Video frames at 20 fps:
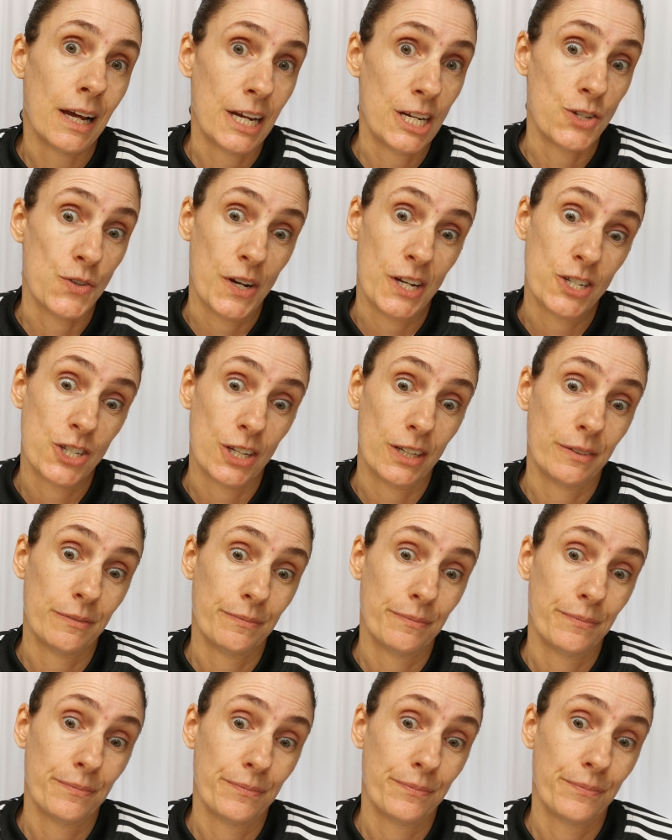and
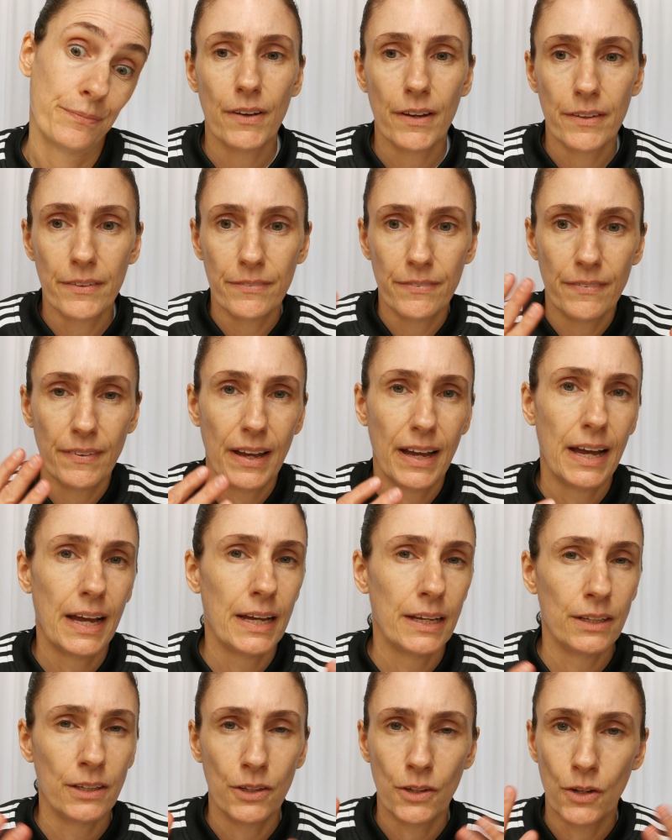hydration. However, I've
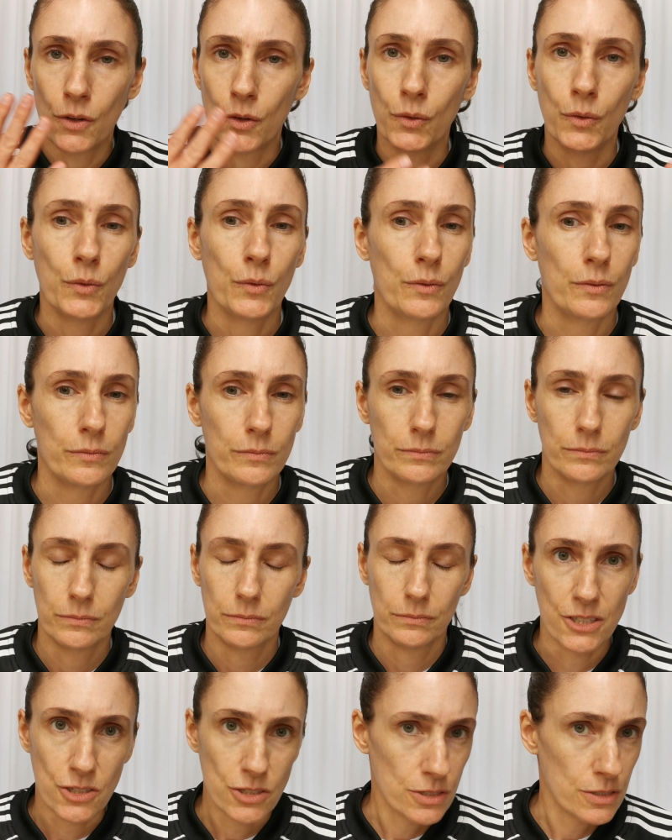had no
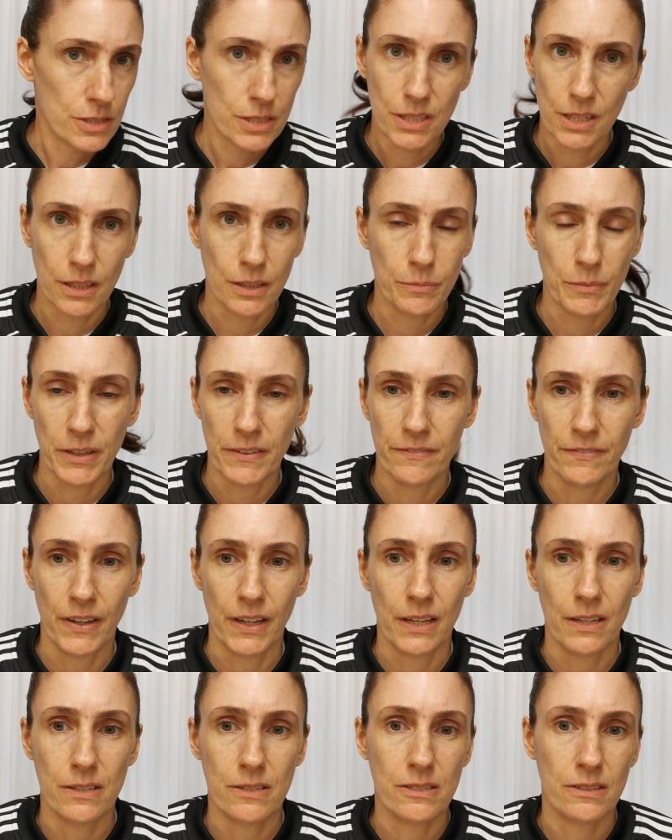procedures done on
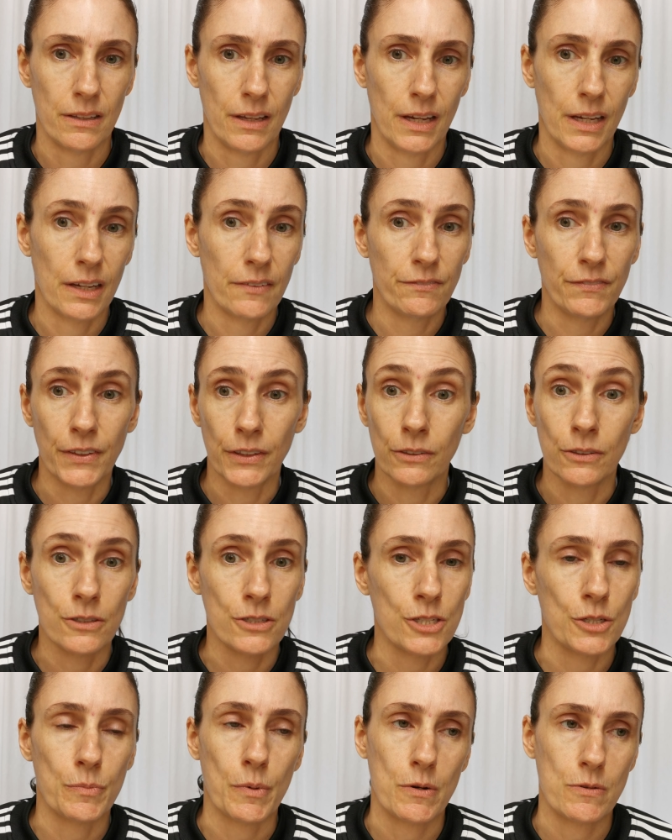my face, like
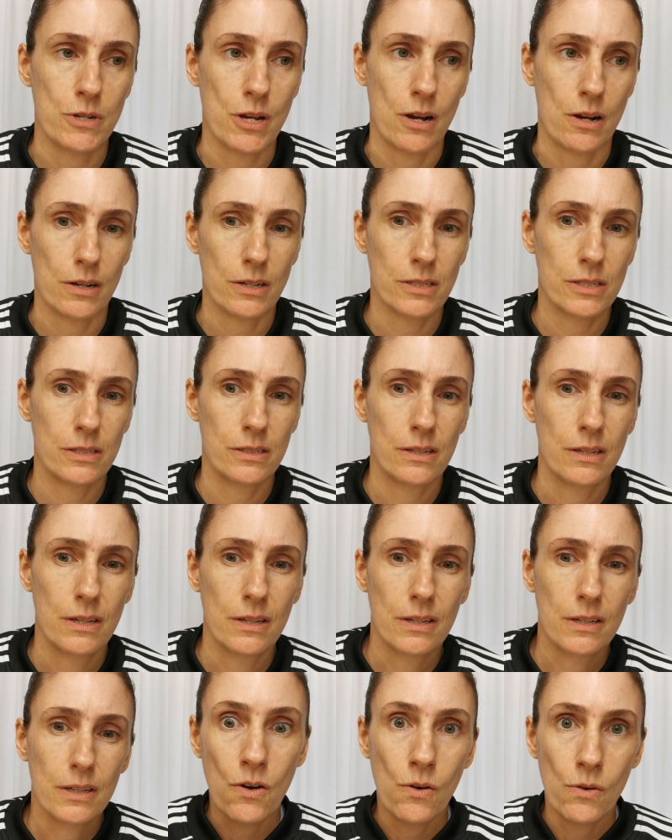fillers or
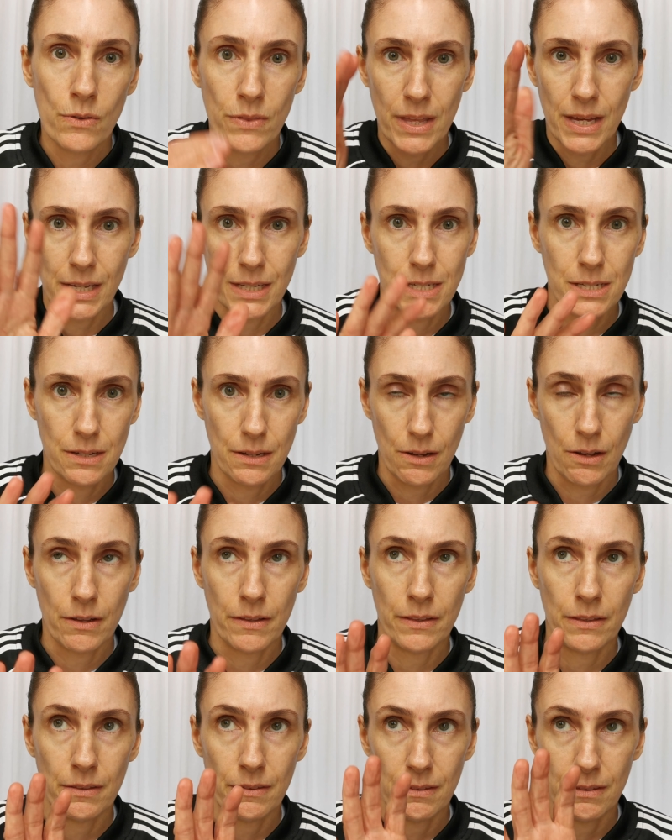Botox. I know
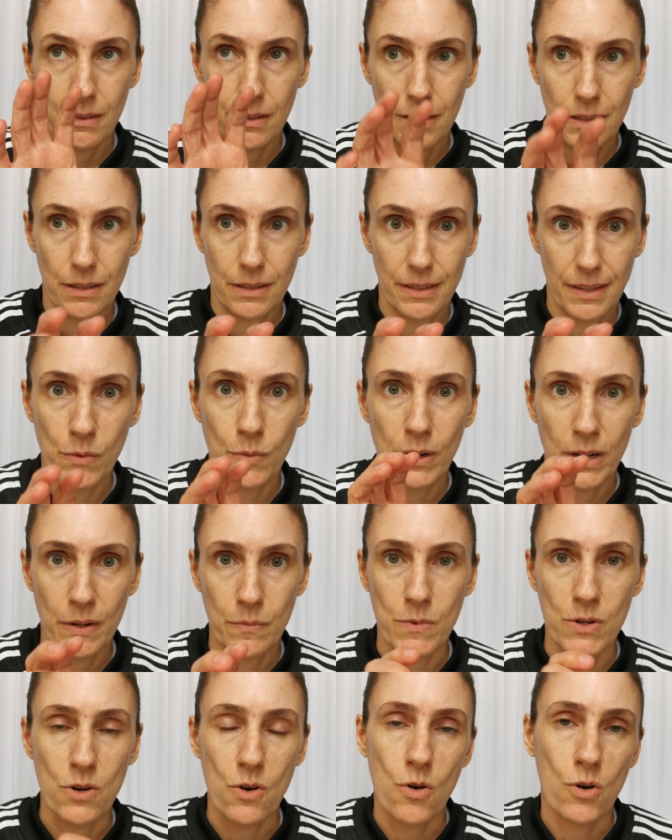that on
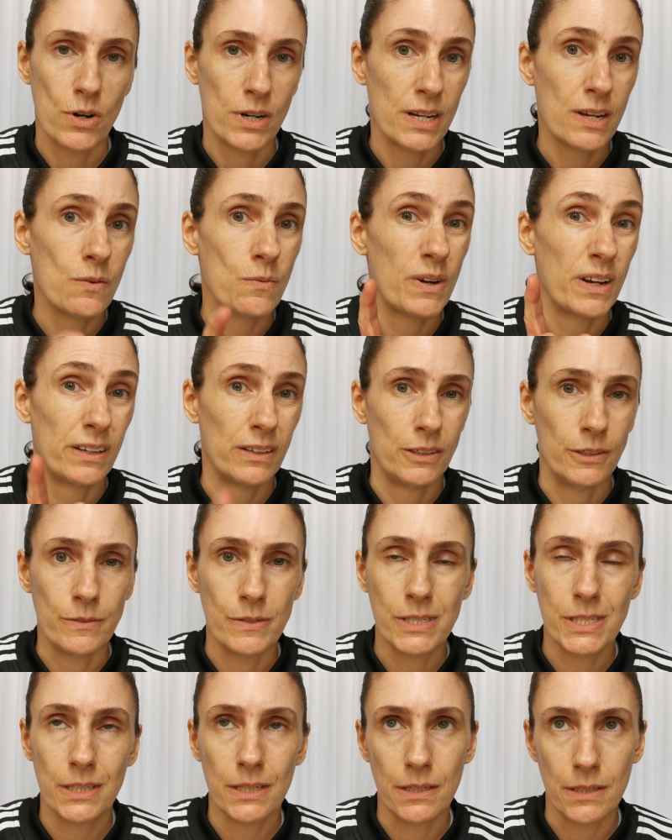camera, when I'm recording, what
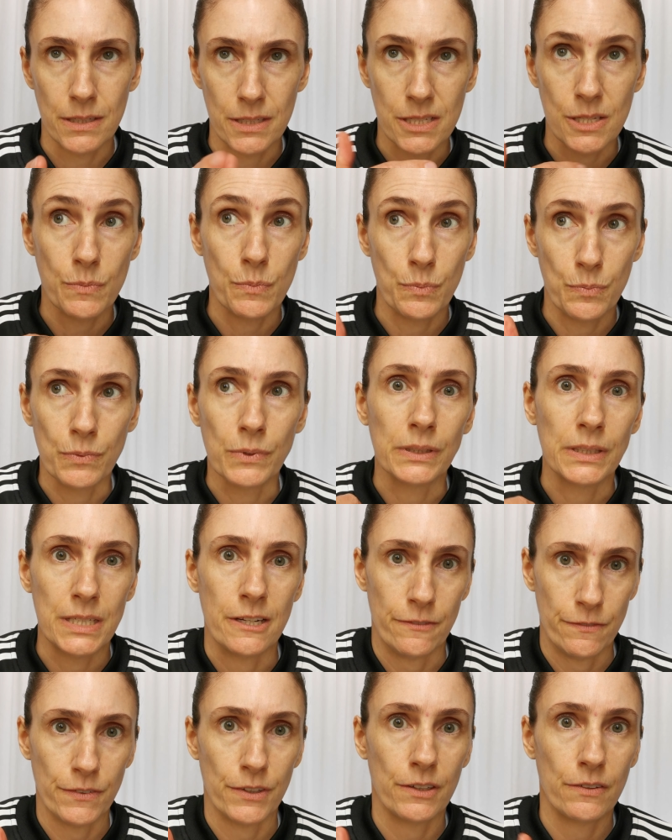you see is
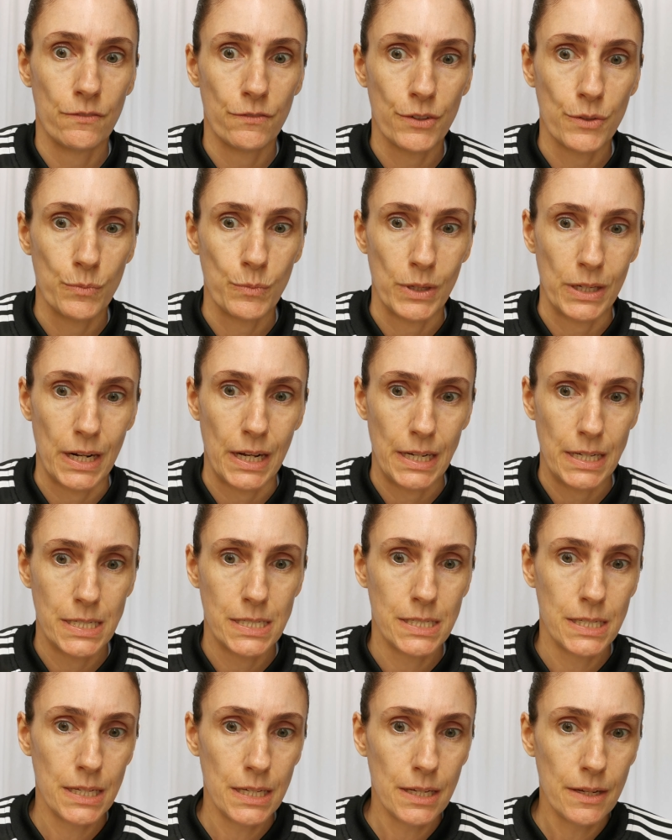really different from what
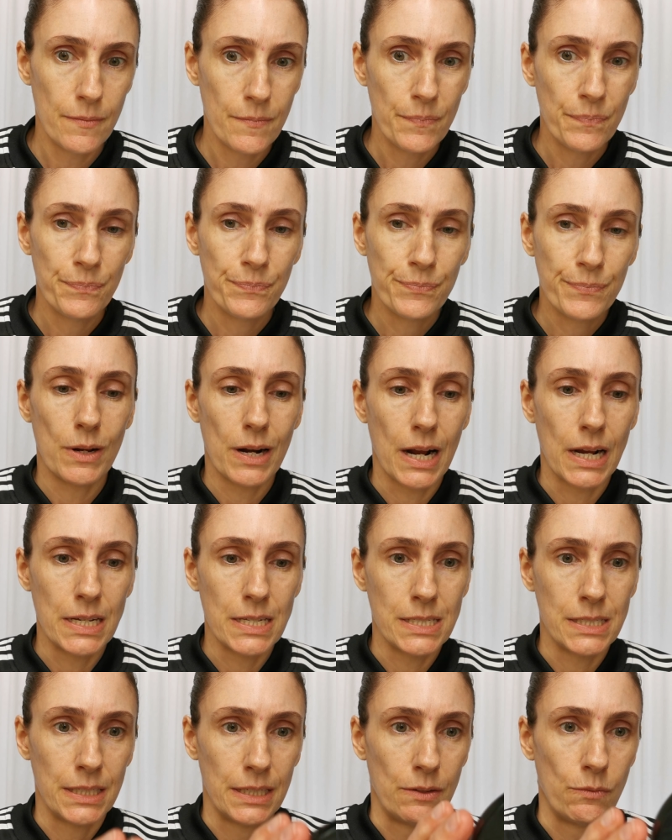I see. This is
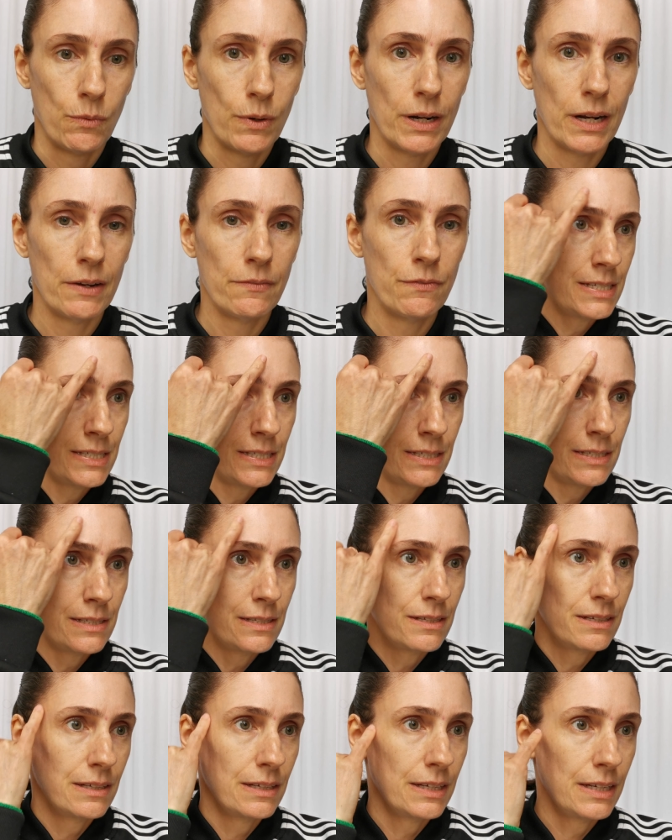what I see. This